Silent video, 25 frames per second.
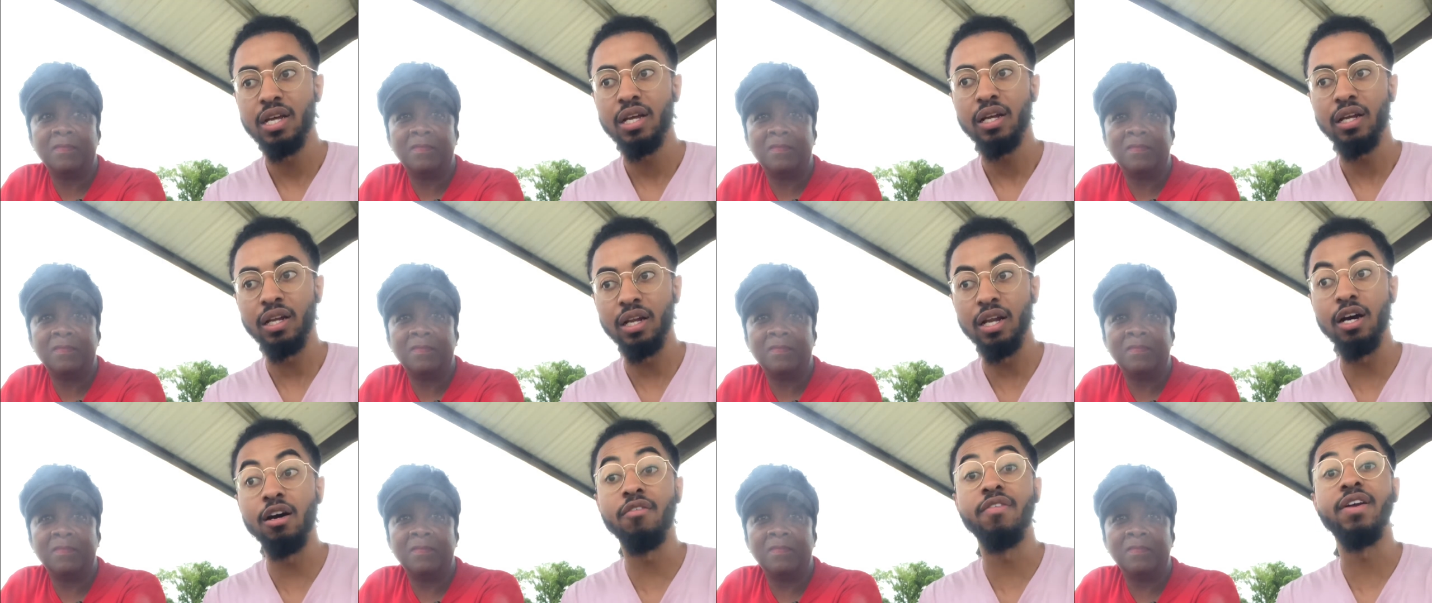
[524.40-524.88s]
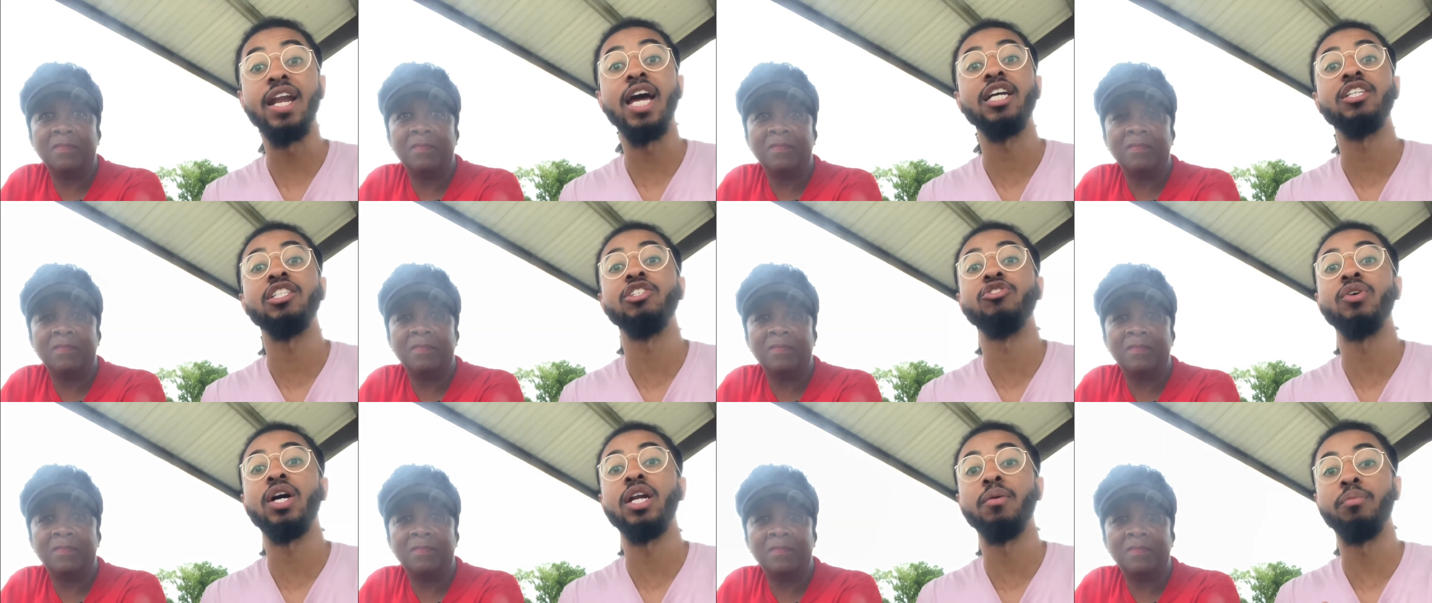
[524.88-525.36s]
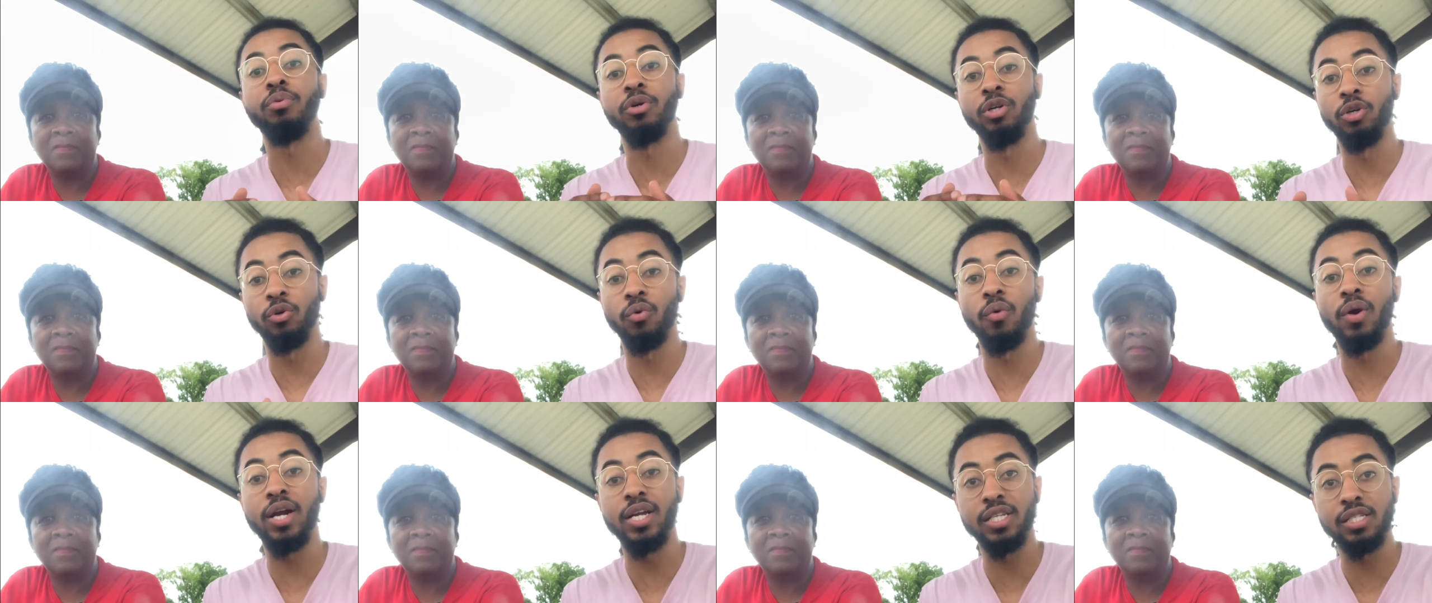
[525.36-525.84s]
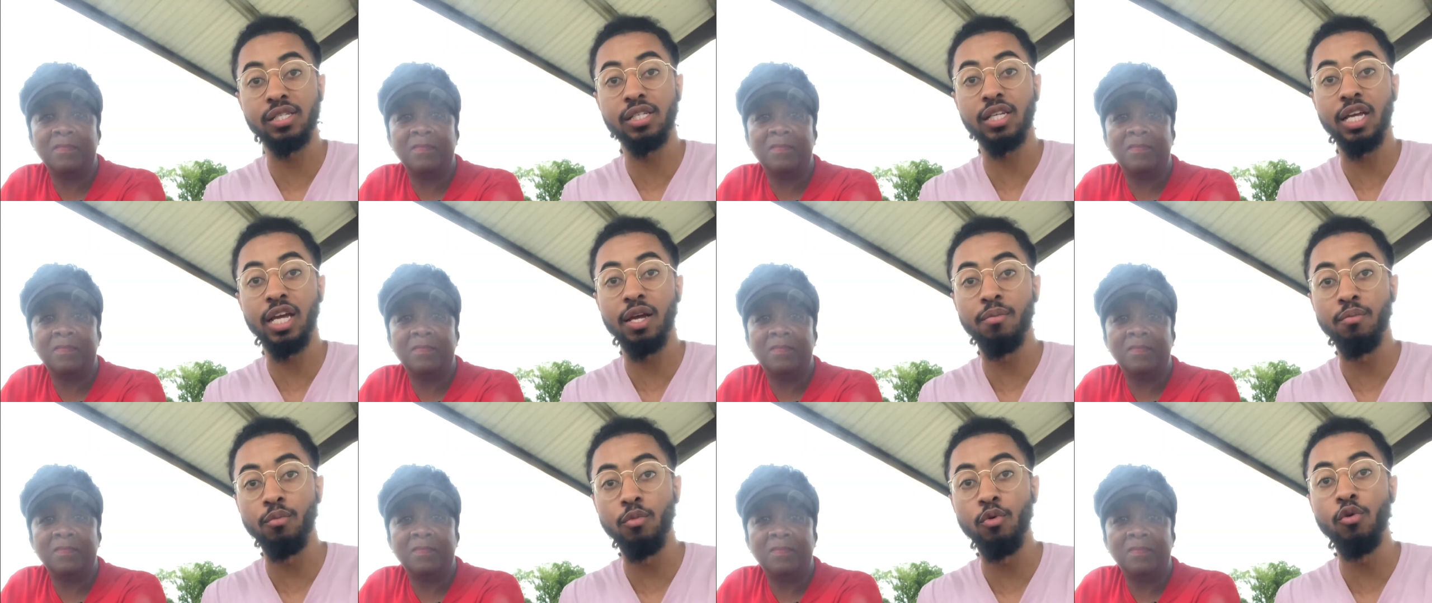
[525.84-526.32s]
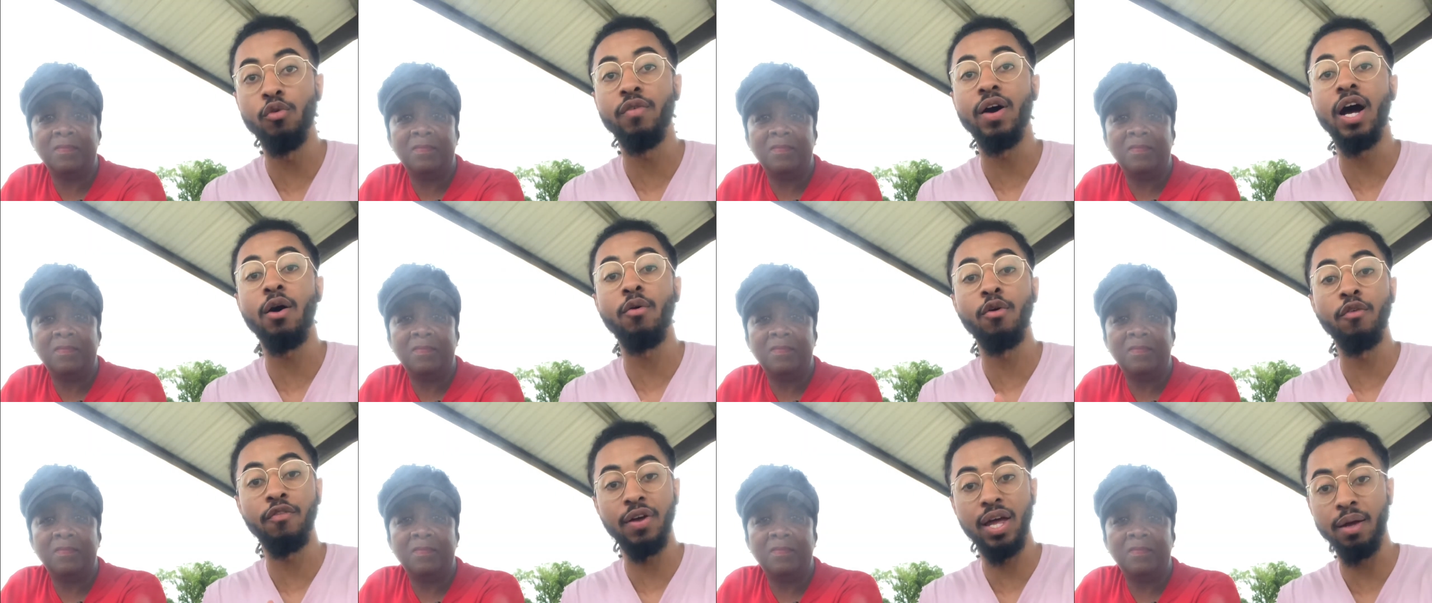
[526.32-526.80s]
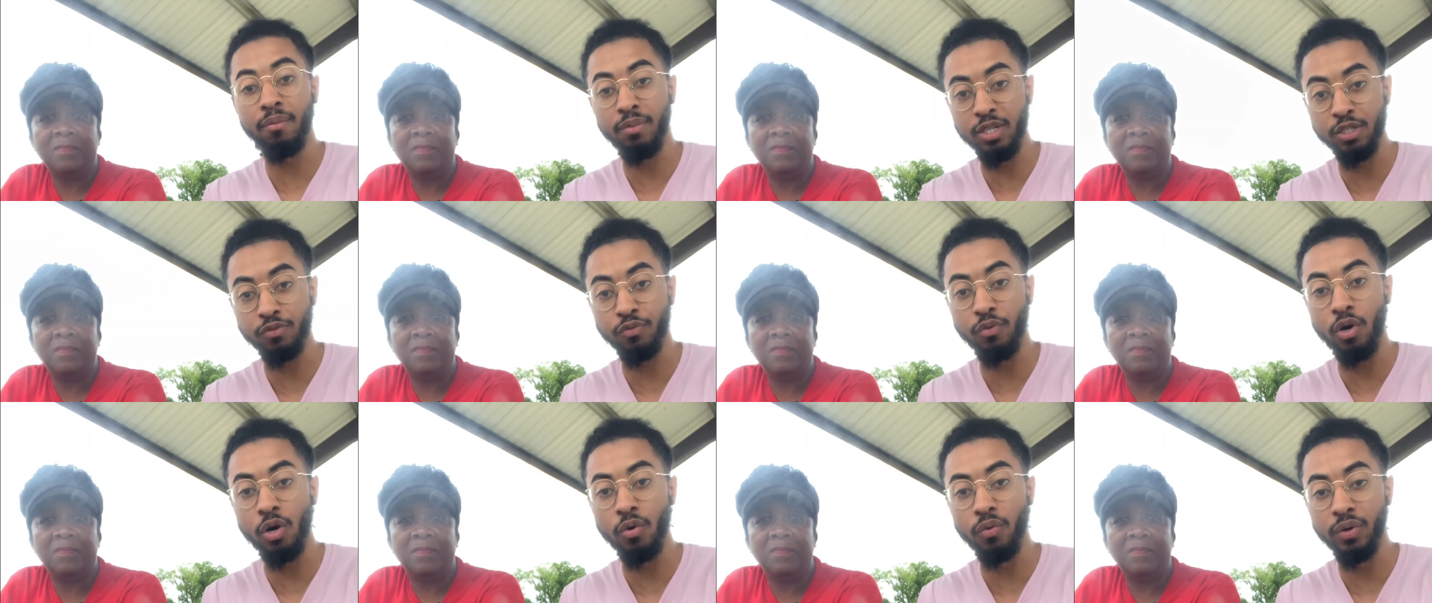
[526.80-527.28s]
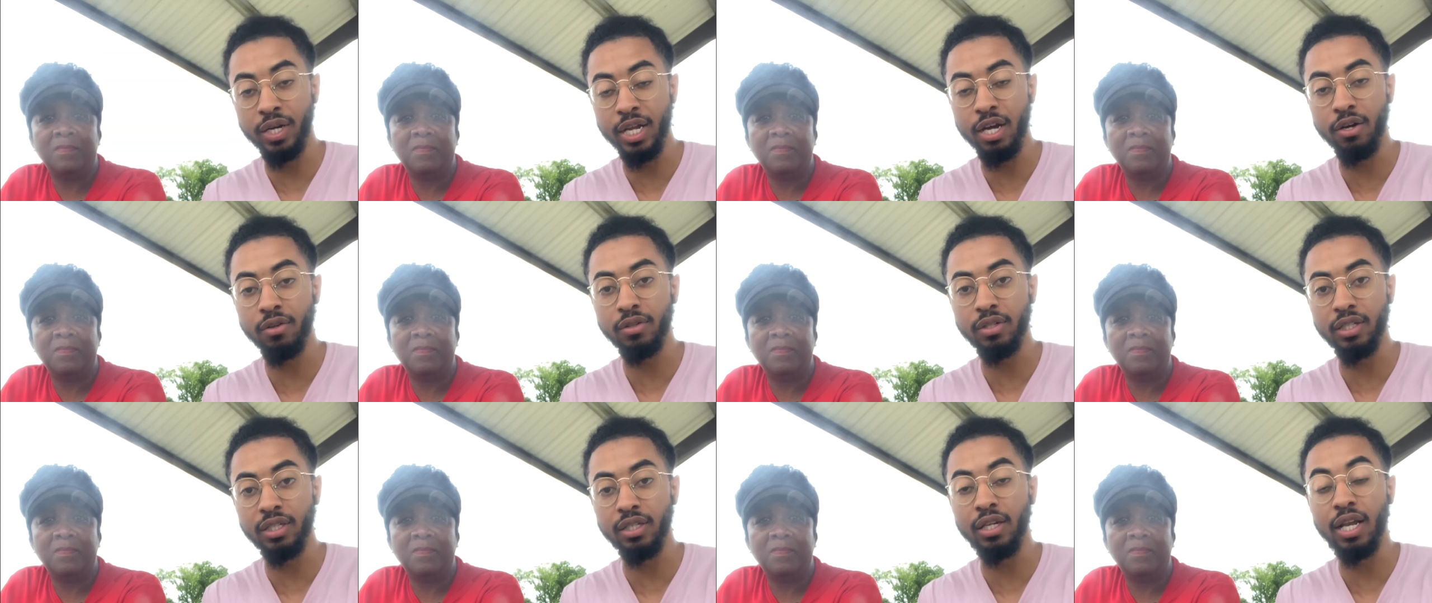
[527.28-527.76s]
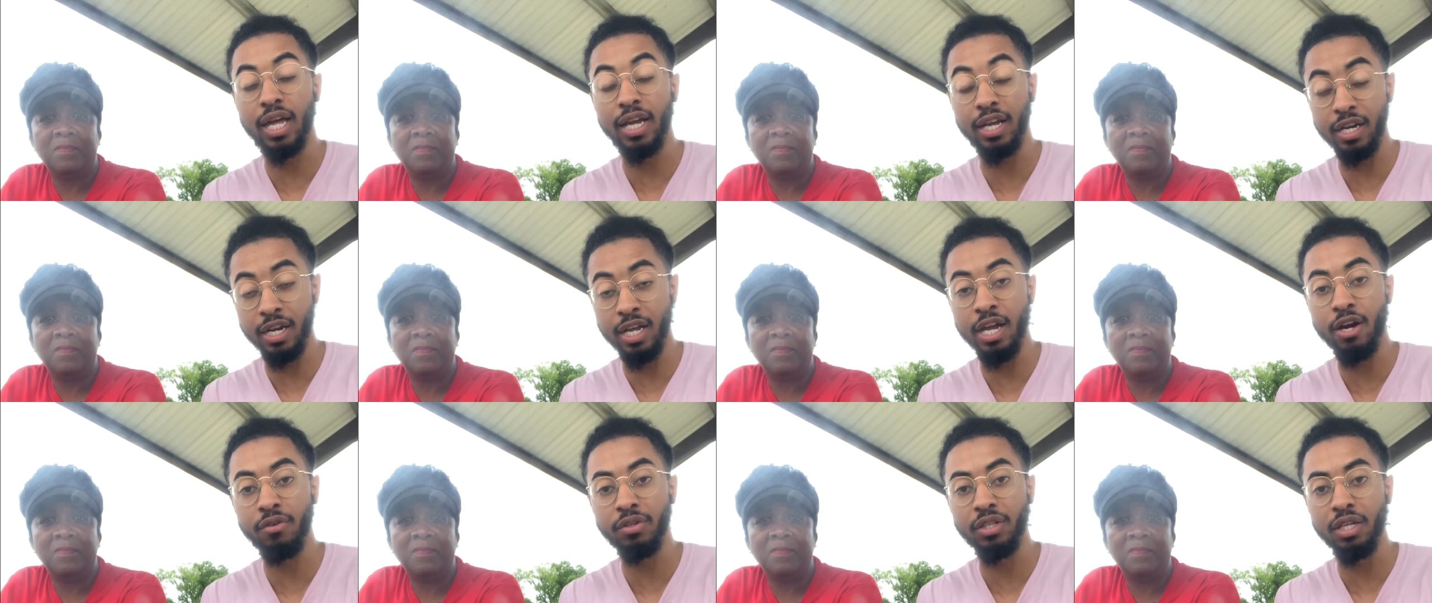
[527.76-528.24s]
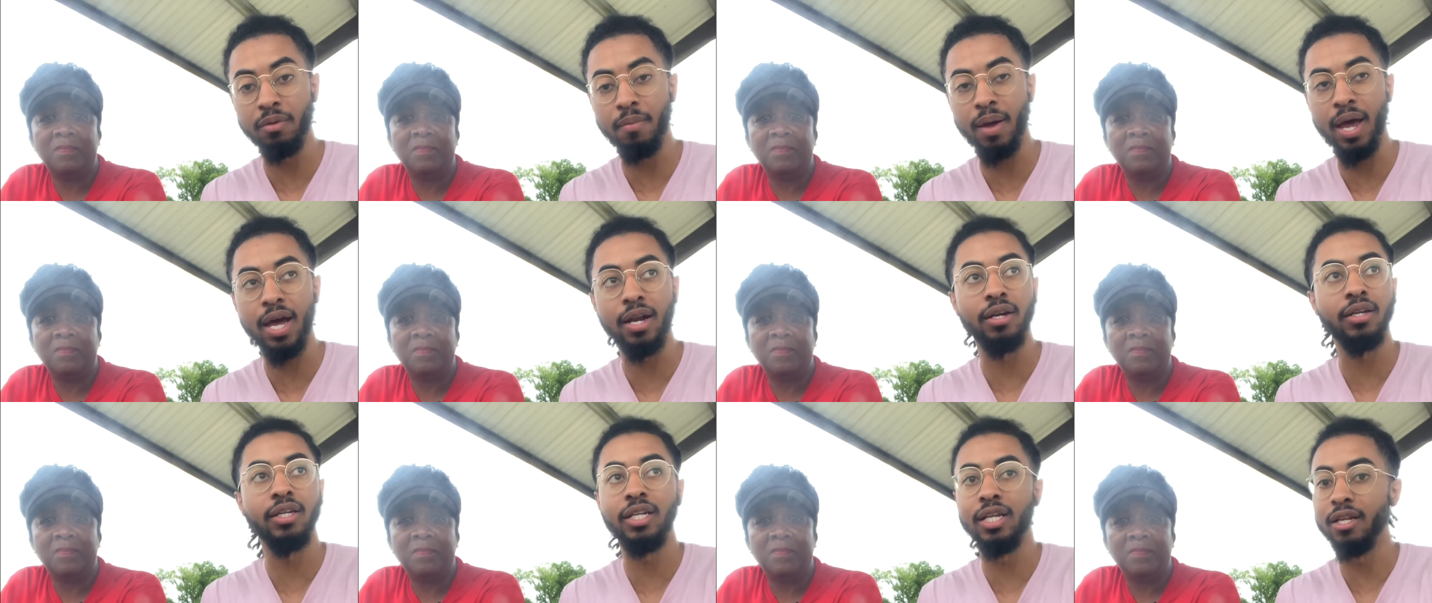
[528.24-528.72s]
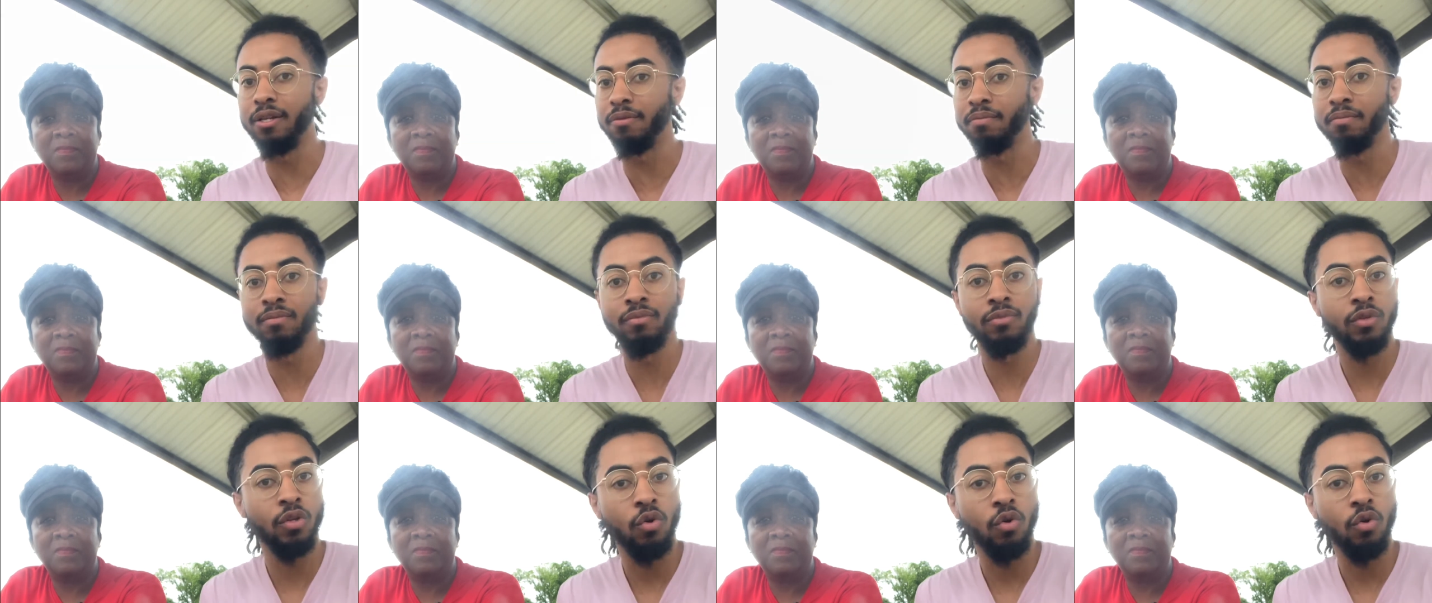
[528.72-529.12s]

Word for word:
Speaker 1: love, and actually trying to progress and move our families forward healthy, like in a healthy manner, then.